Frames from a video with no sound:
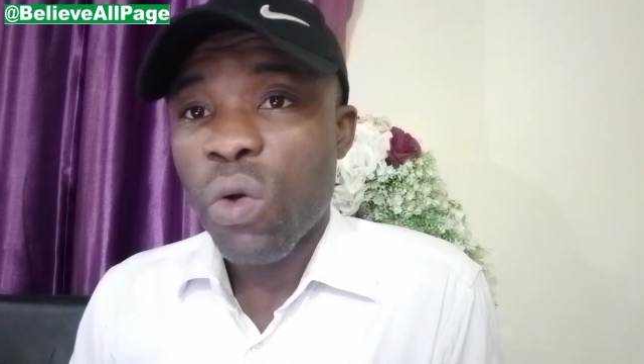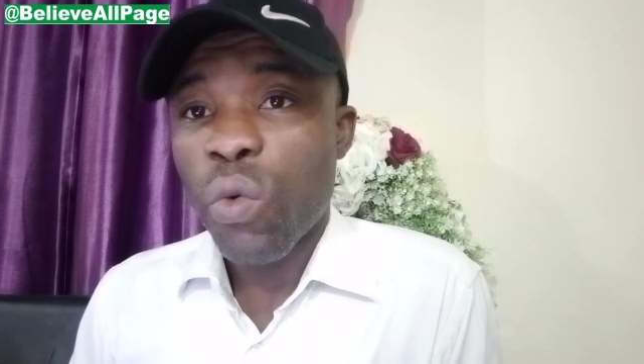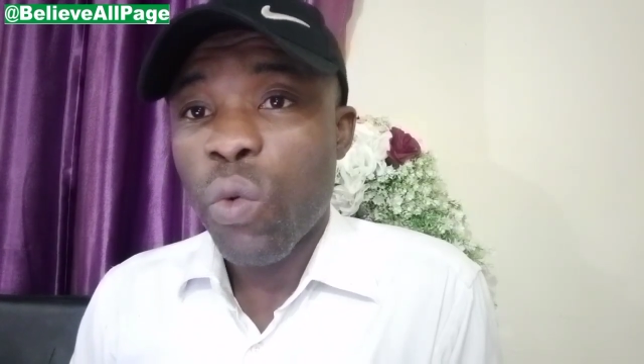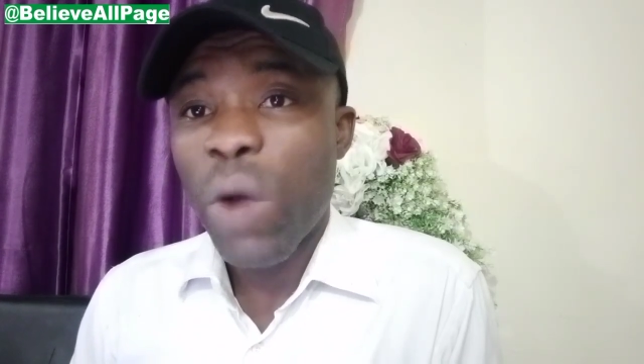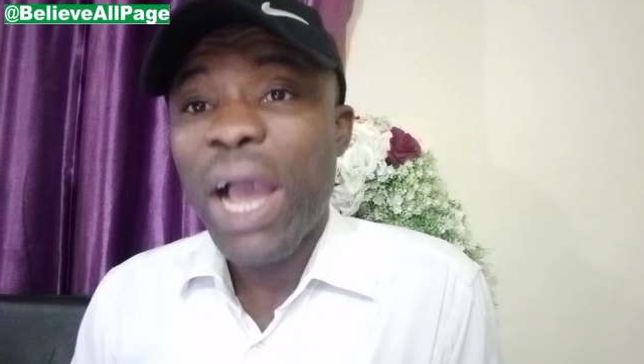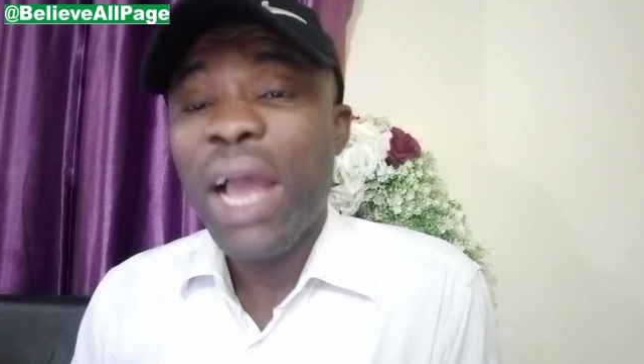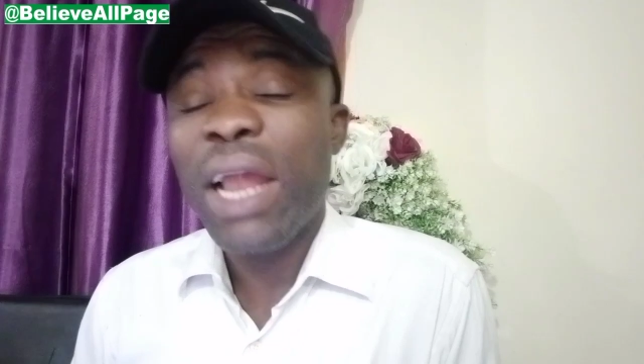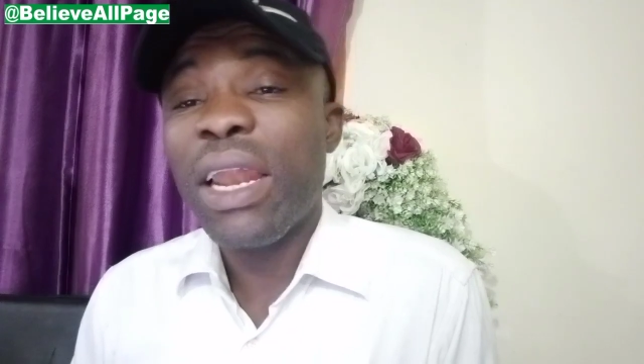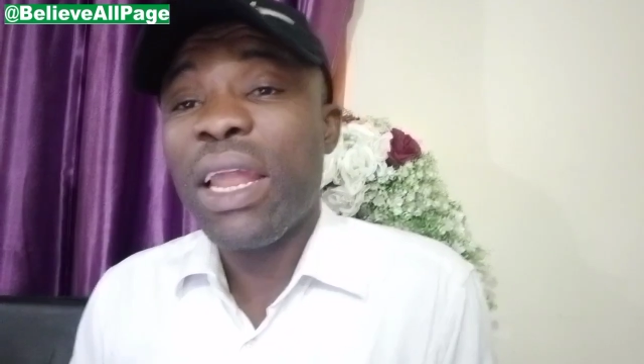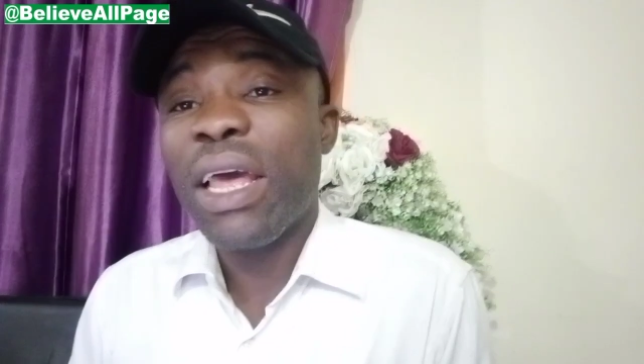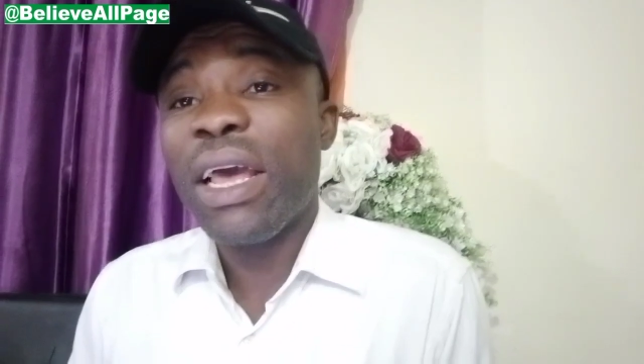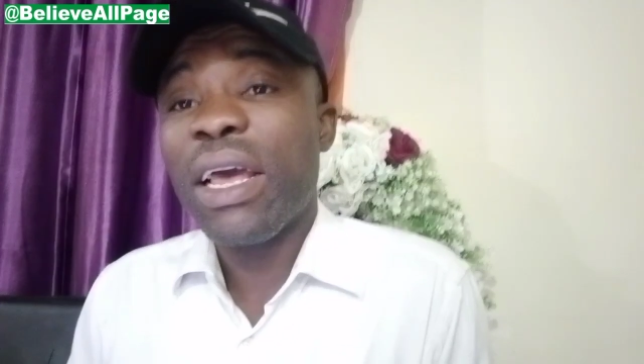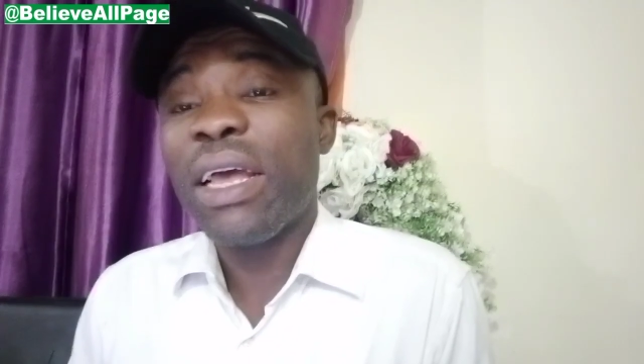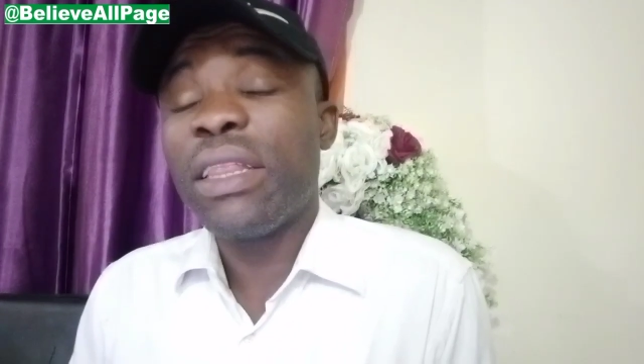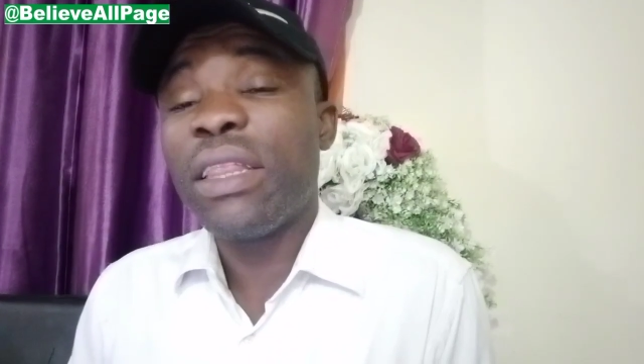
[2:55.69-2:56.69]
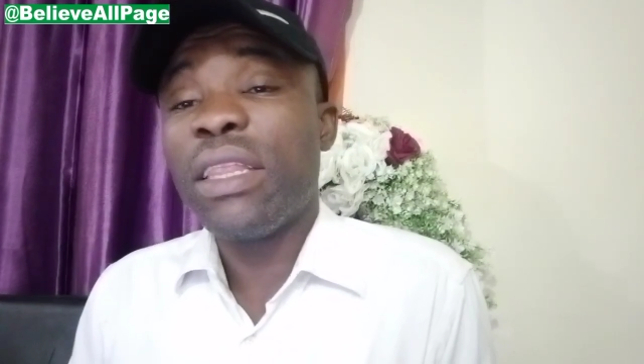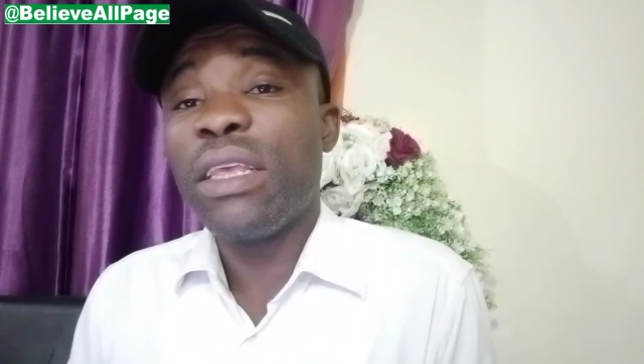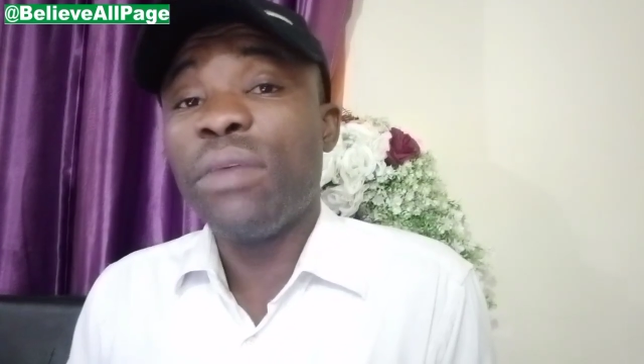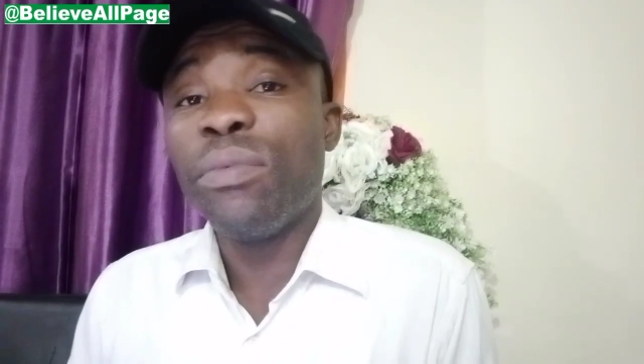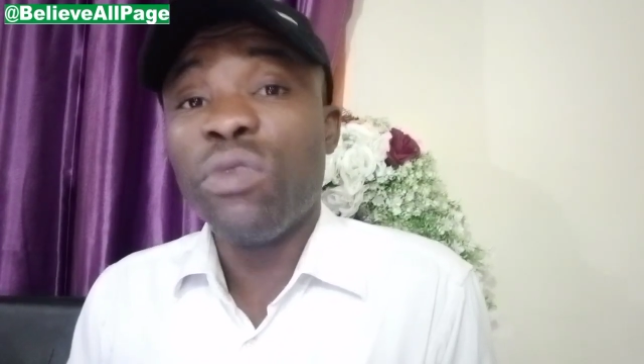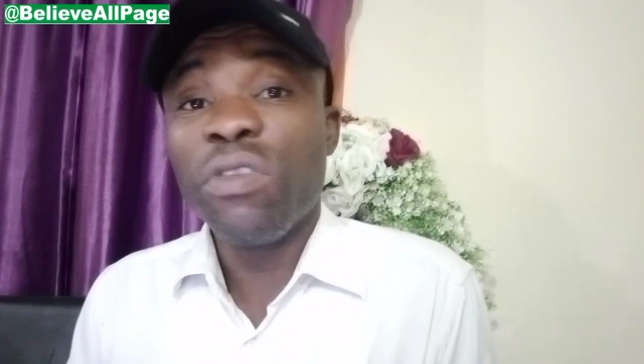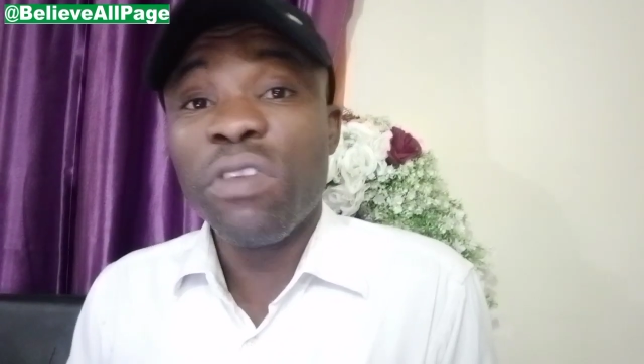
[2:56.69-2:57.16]
While
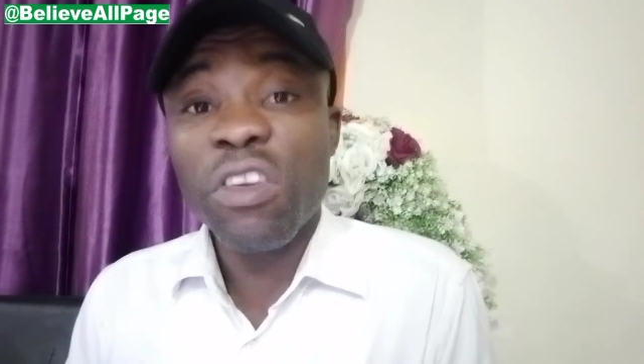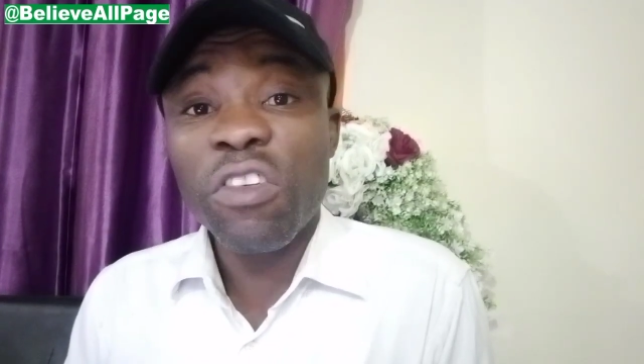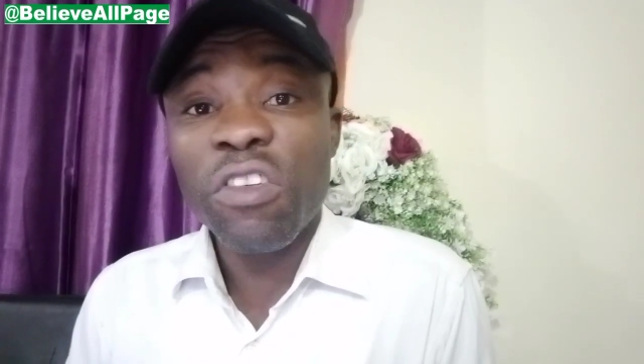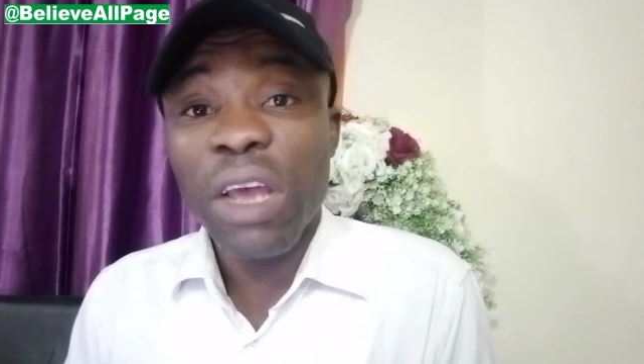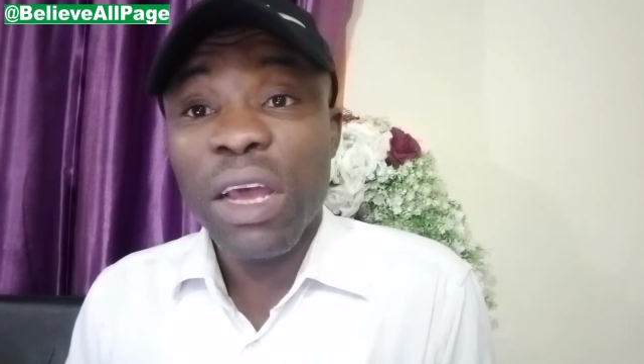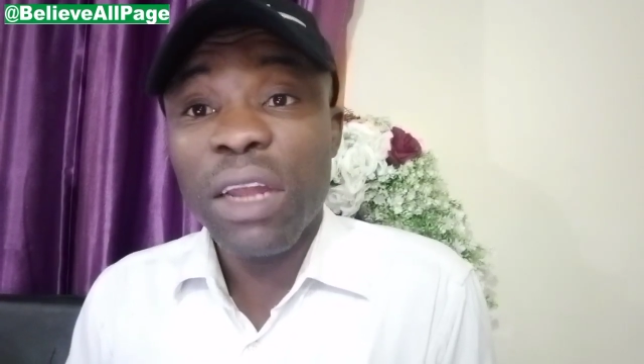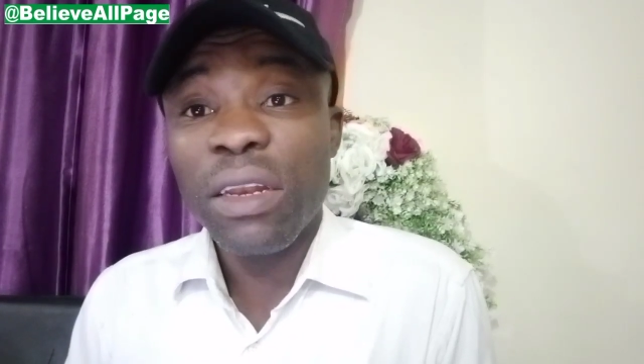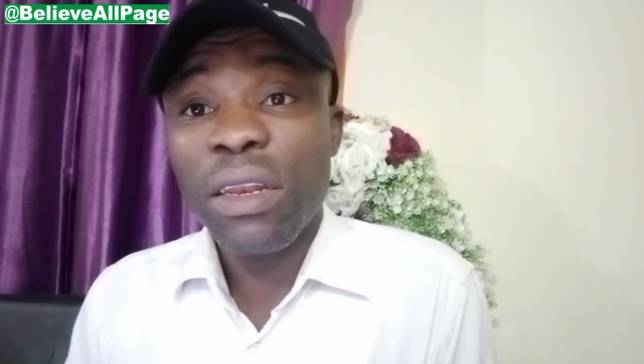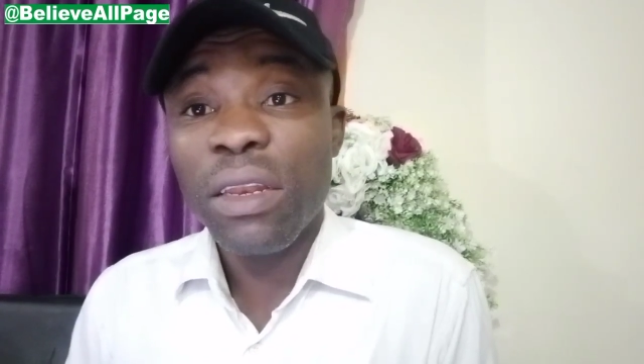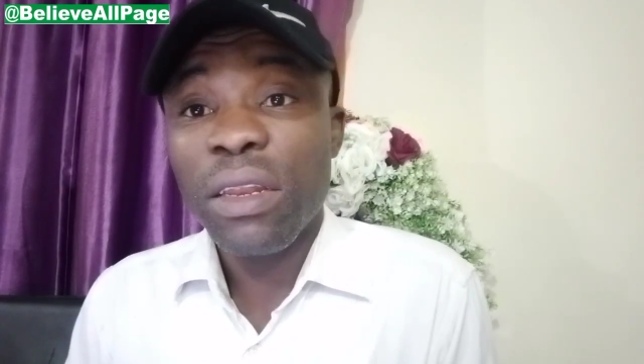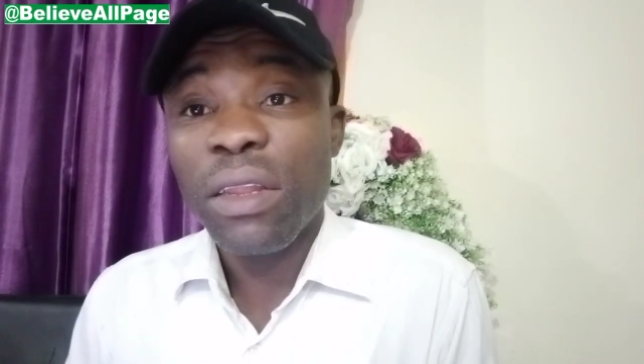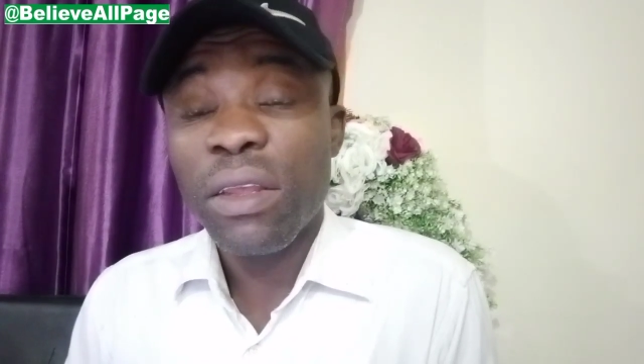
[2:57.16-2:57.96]
the musician,